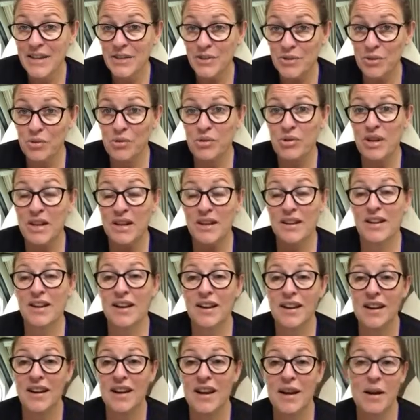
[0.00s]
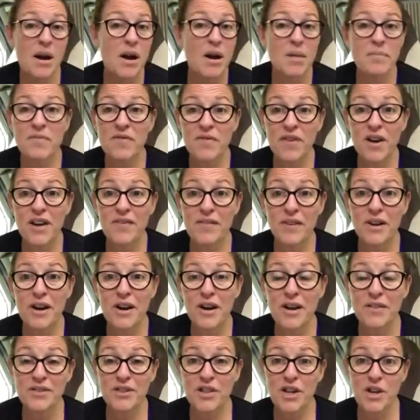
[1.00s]
talking like I am. I'm
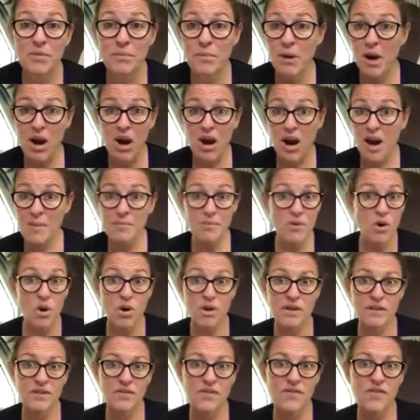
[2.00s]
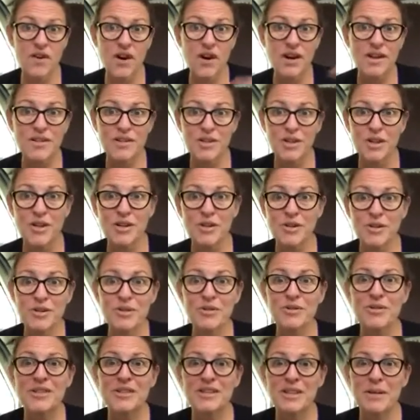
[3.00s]
5.5 stone, but I'm not as fast a
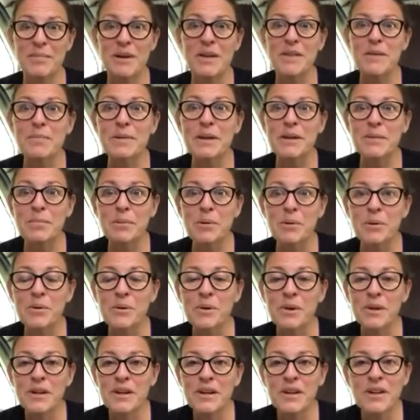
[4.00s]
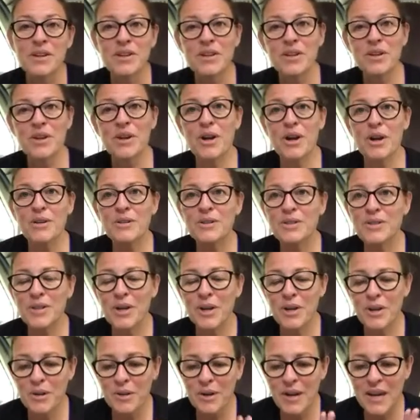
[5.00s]
loser as some other people, you know,
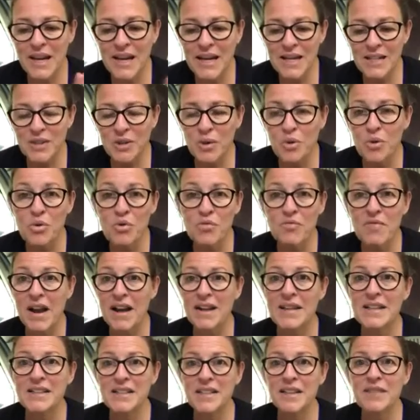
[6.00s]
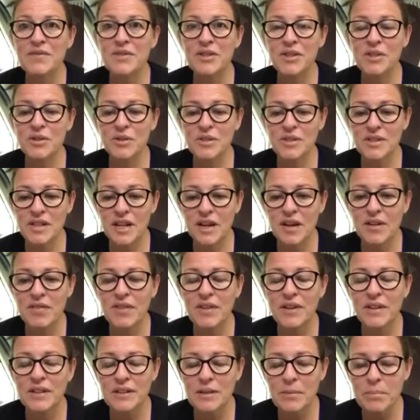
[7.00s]
so it's all relative to yourself,
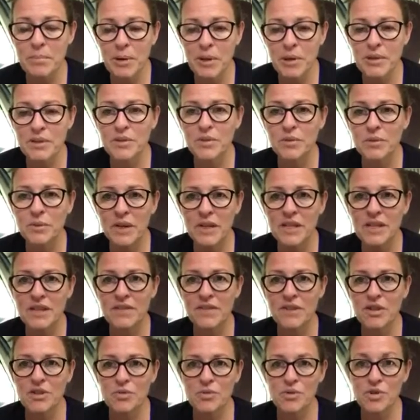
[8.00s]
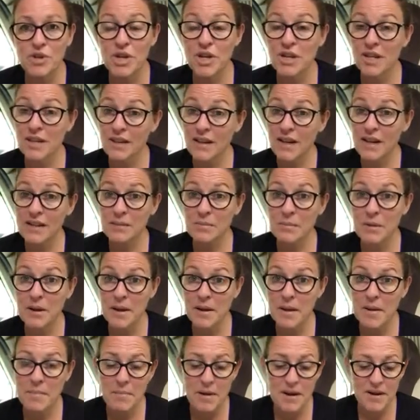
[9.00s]
and it's a personal individual journey. That's
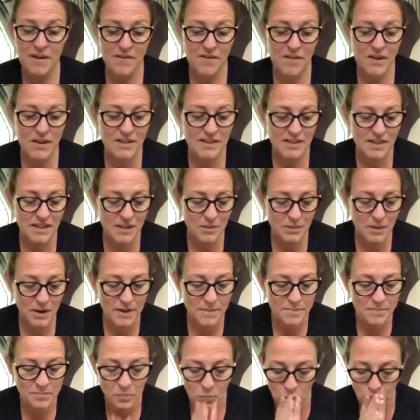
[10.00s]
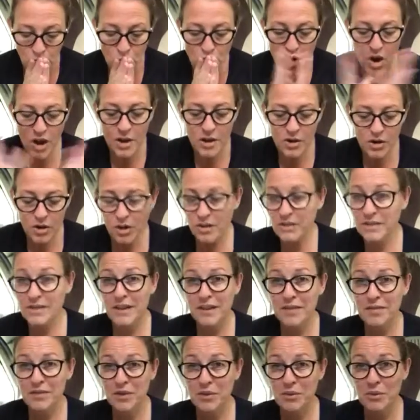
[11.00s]
my advice anyway. Mwah! Lots of
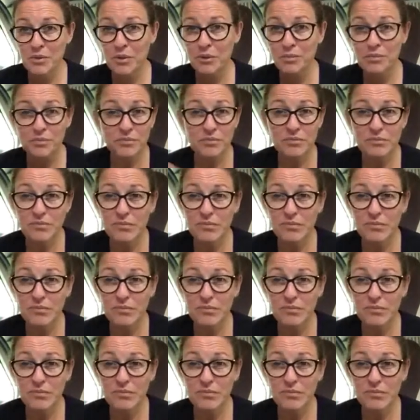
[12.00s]
love to you all.